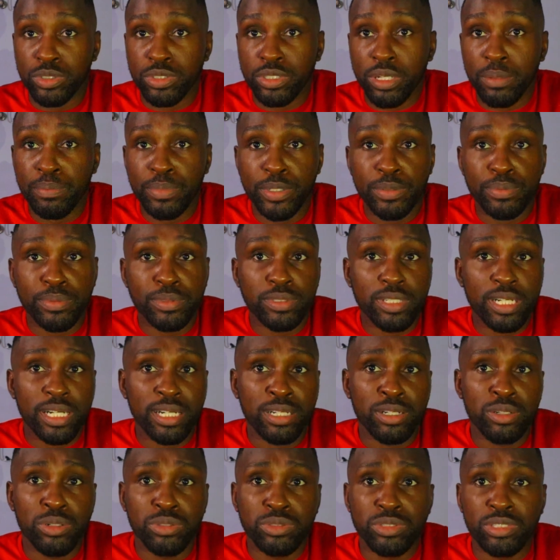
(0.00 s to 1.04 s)
Some people
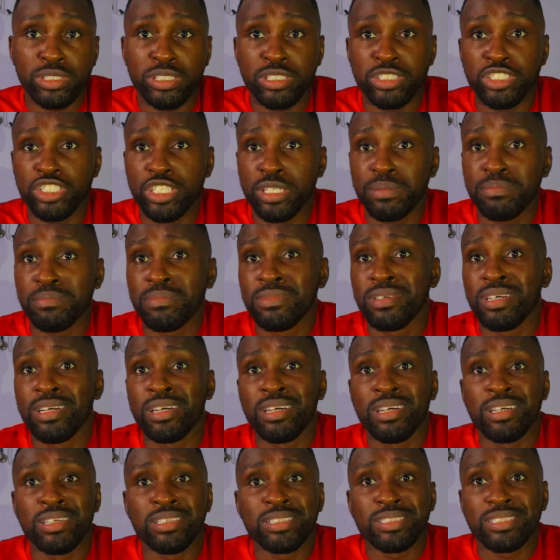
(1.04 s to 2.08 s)
can go to the gym
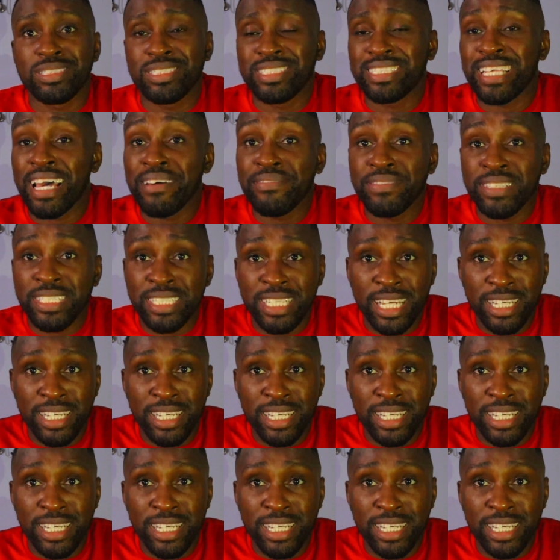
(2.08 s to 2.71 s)
7